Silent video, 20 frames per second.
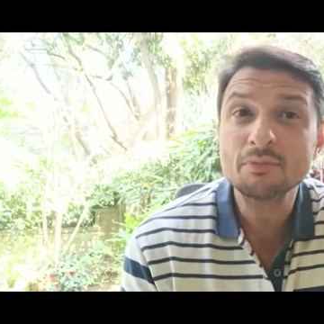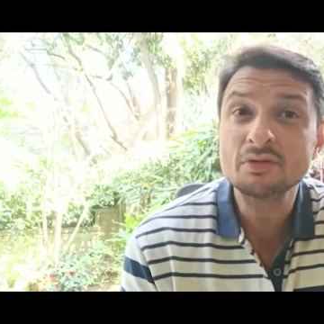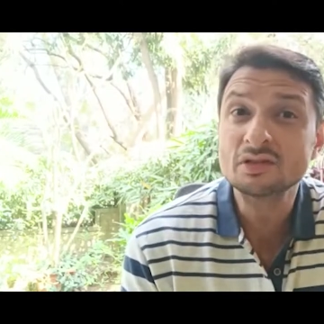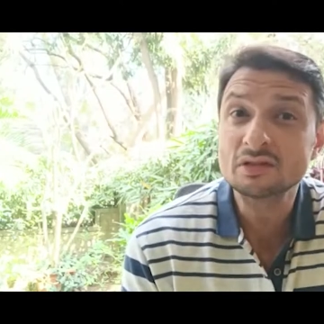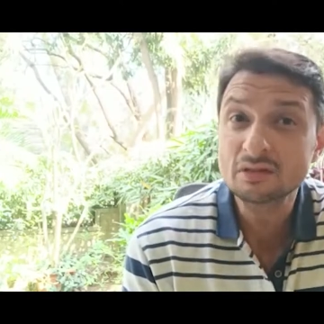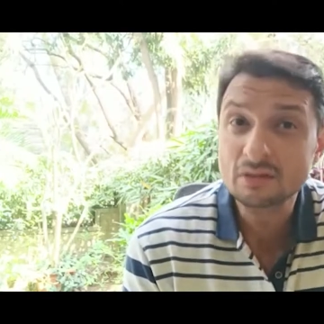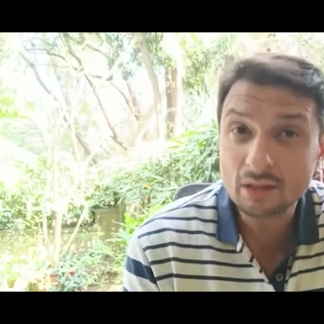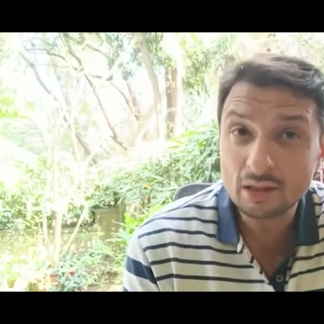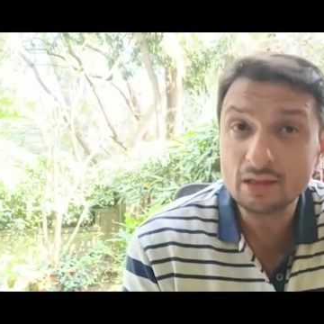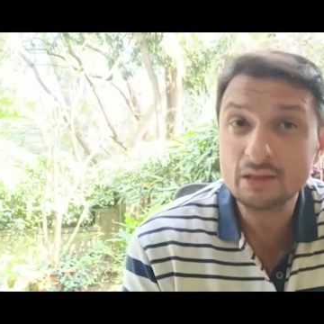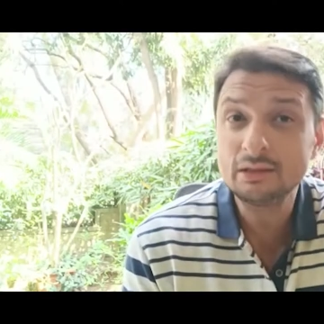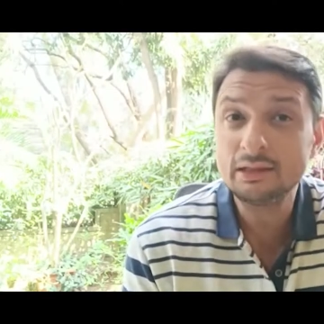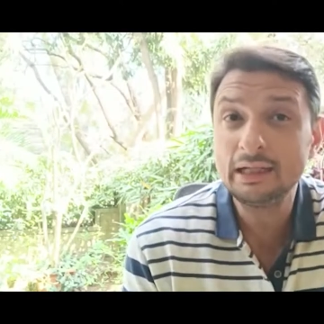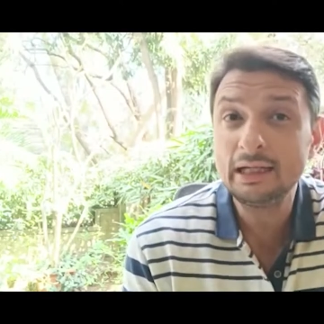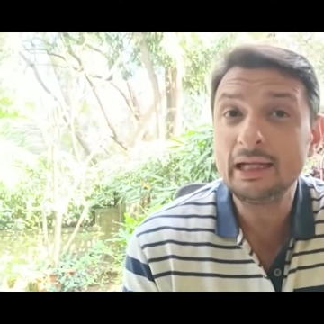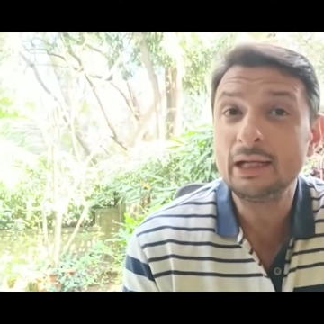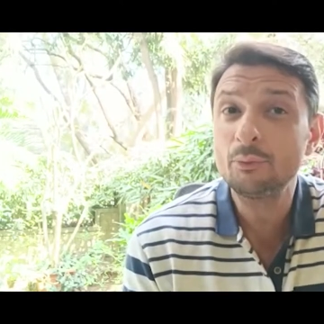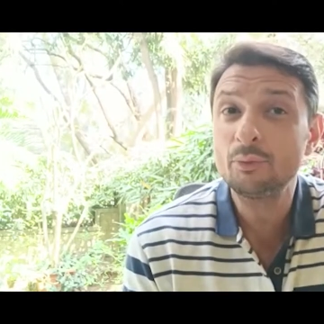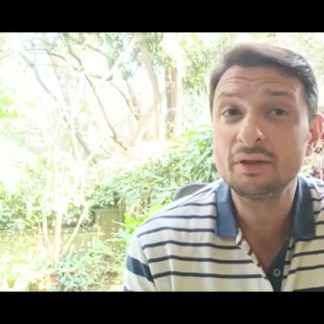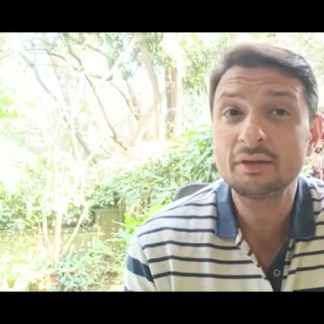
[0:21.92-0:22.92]
I'm still
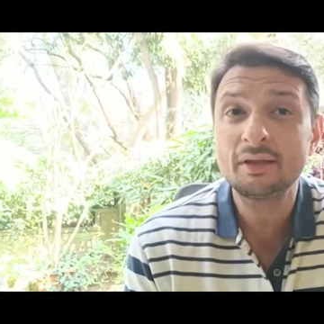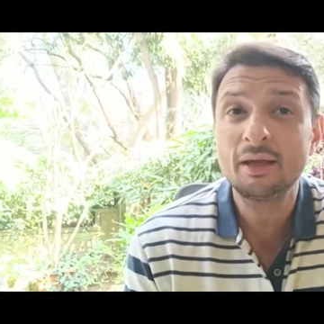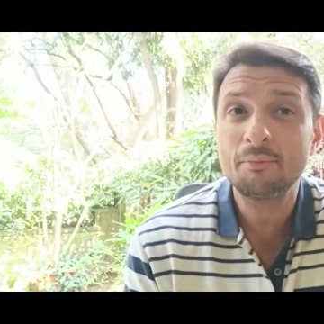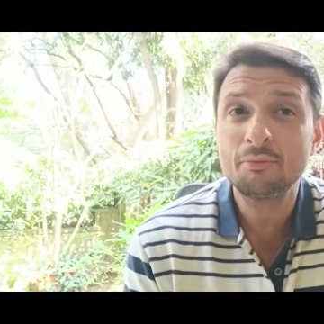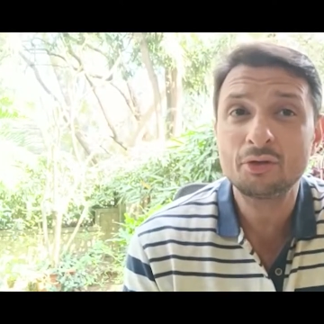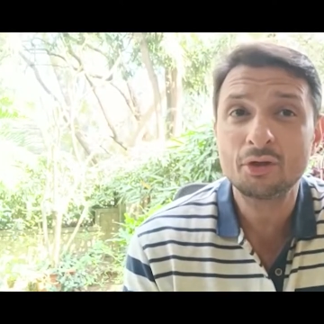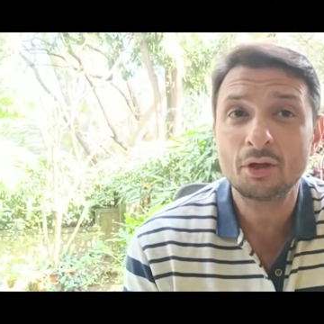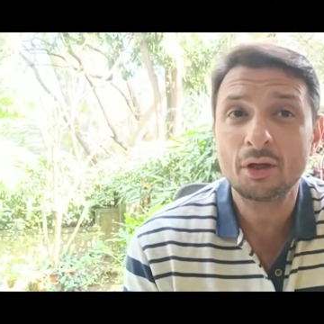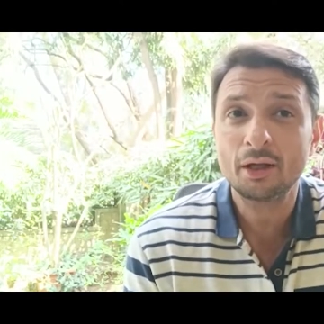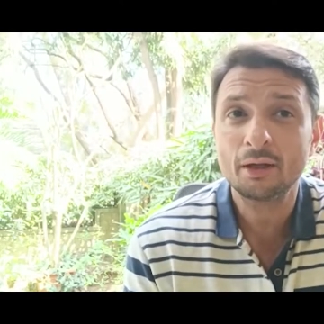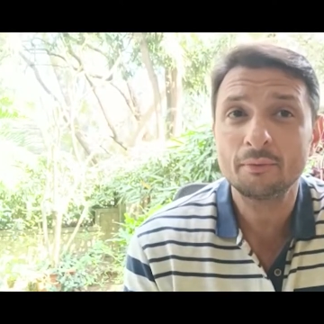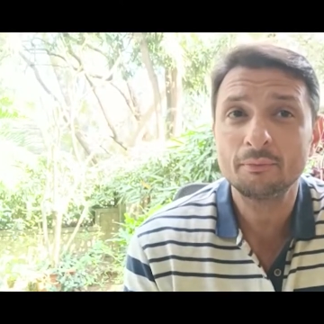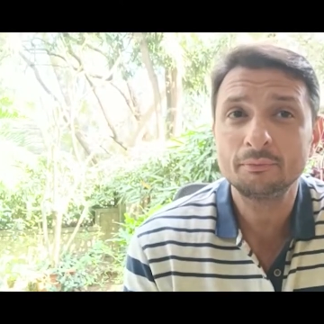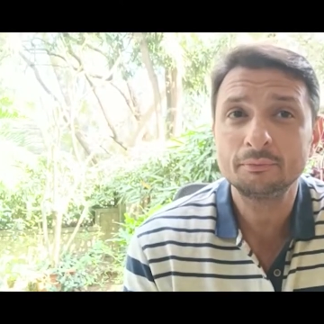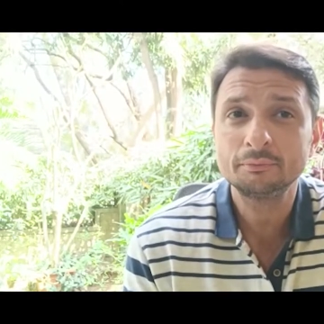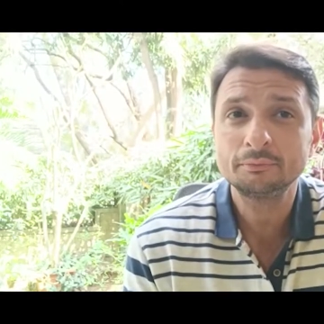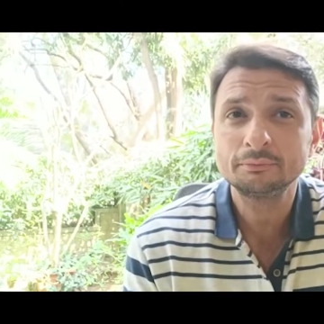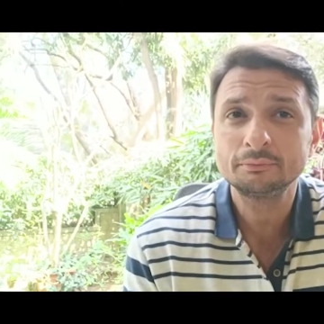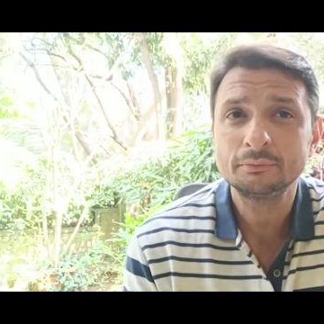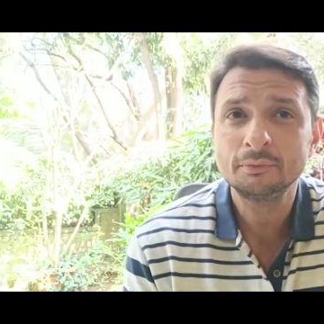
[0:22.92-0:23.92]
dealing with them
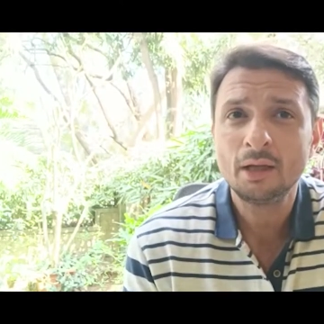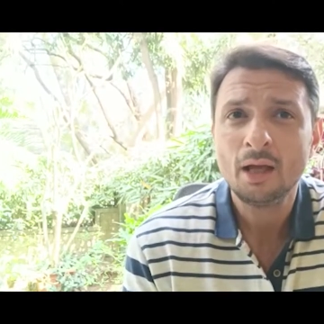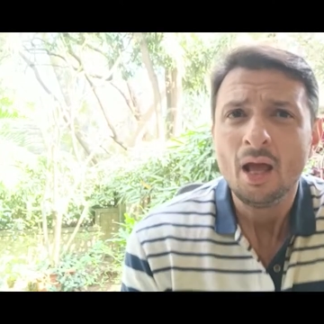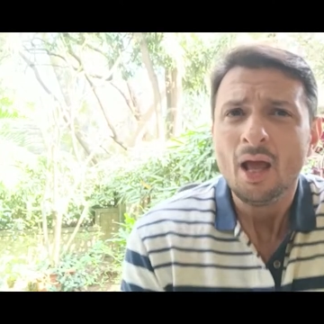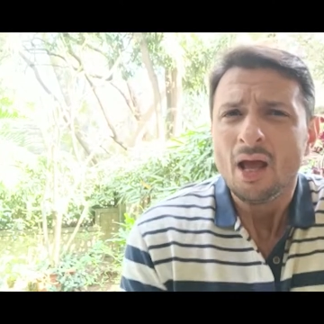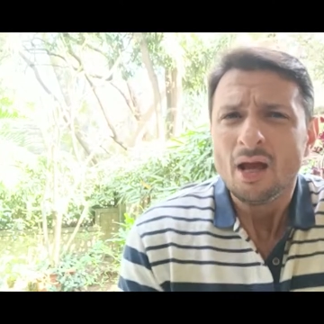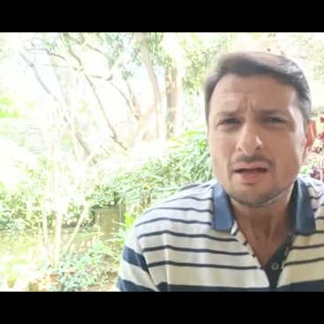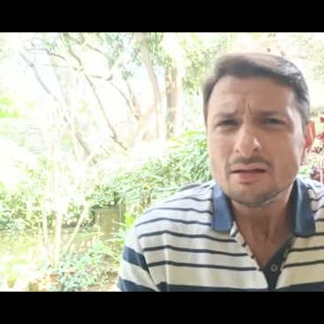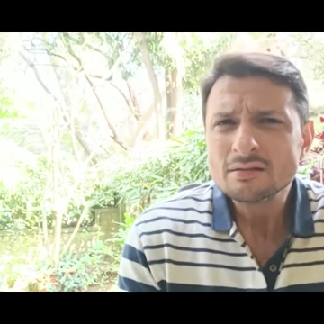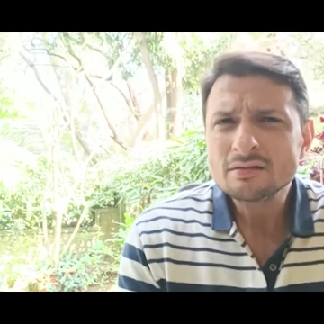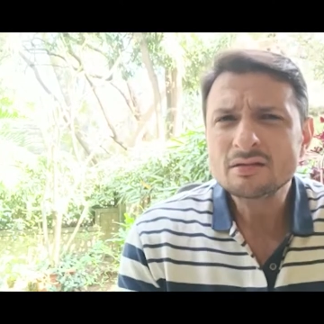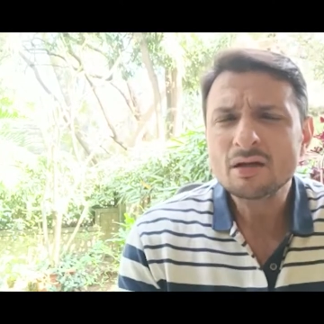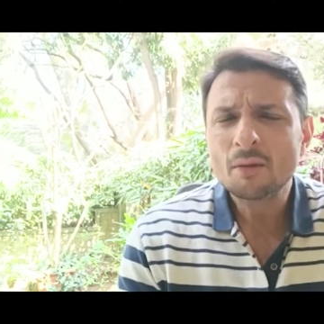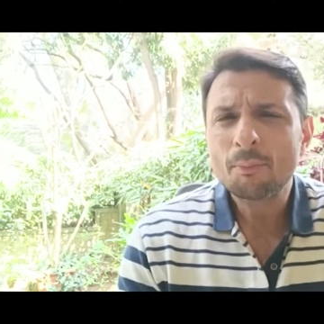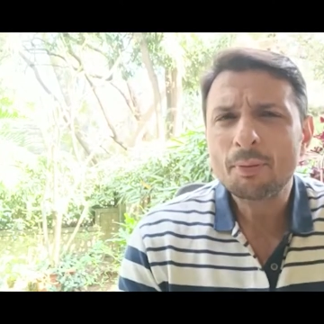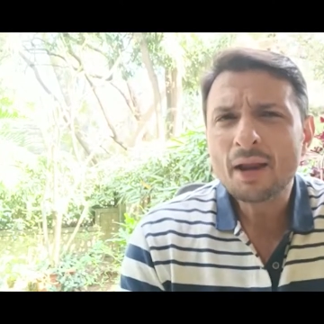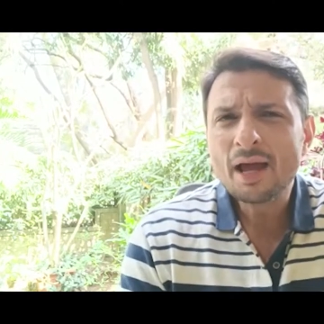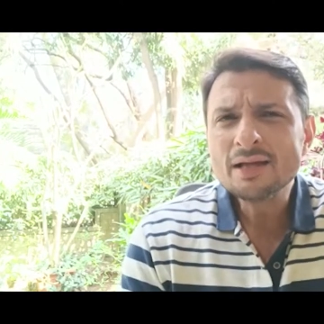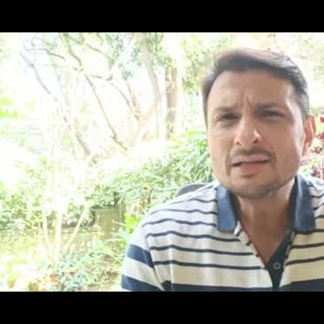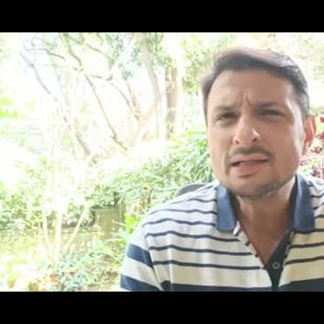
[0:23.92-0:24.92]
today.
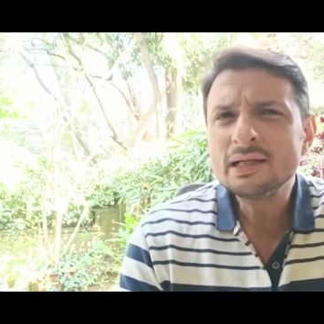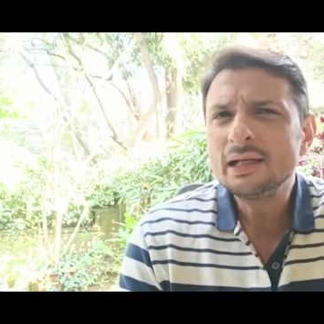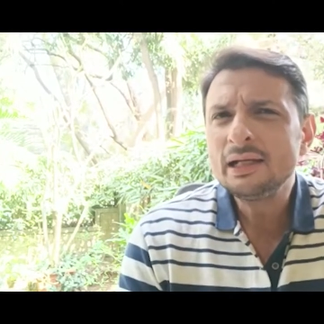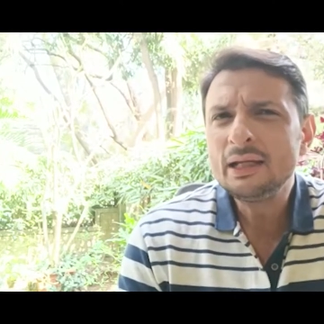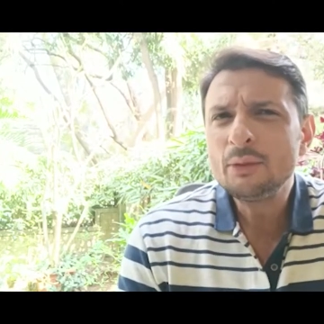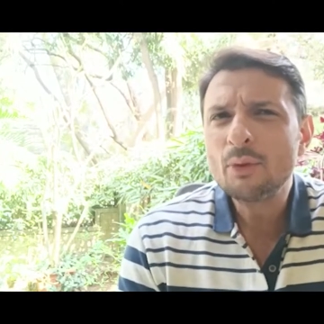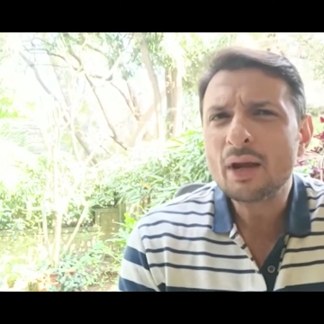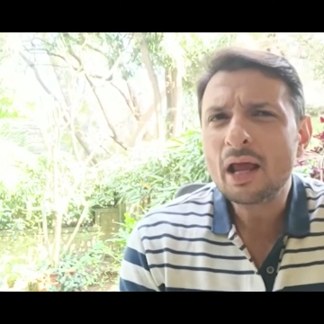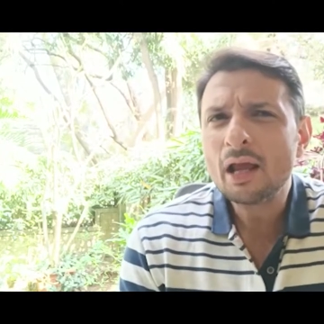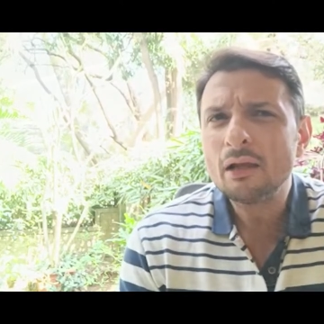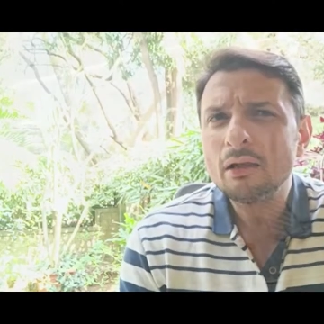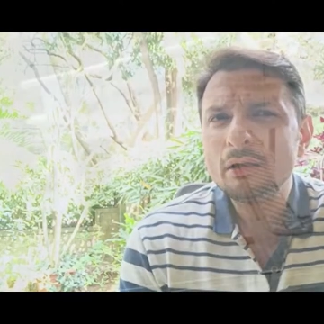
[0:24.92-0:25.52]
Surprisingly, when I